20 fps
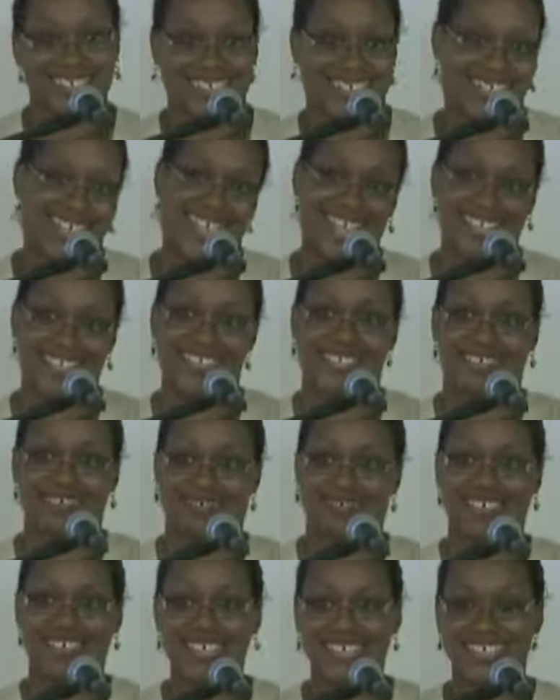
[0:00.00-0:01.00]
class a
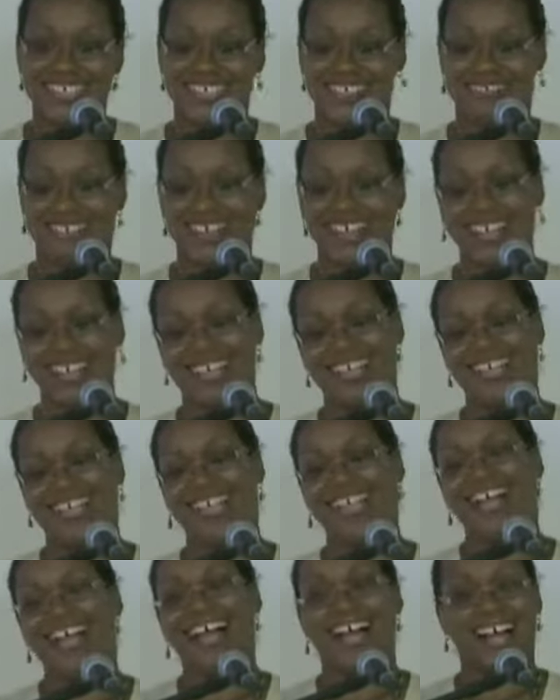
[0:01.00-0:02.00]
waste, right?
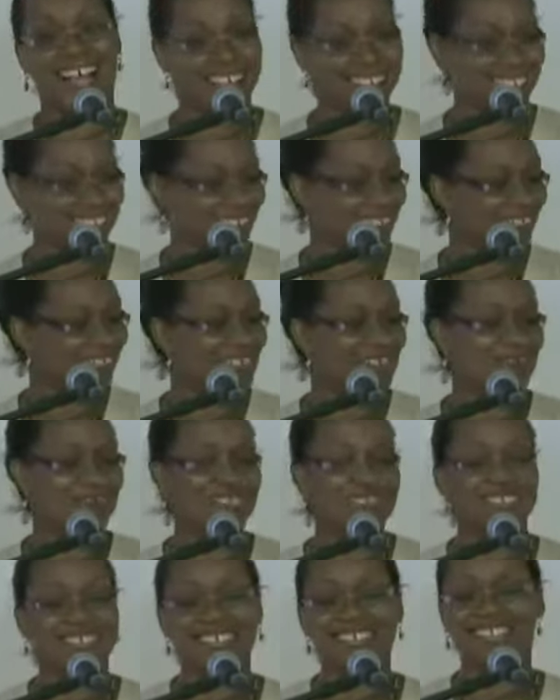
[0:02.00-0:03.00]
And there was
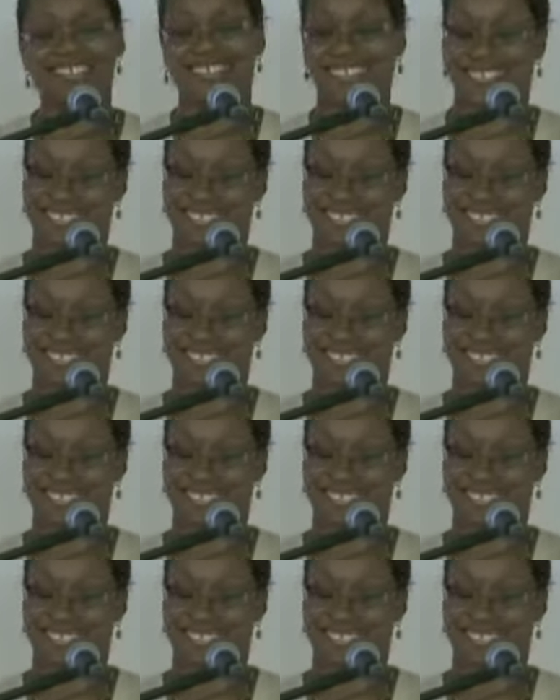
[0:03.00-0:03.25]
Patricia, and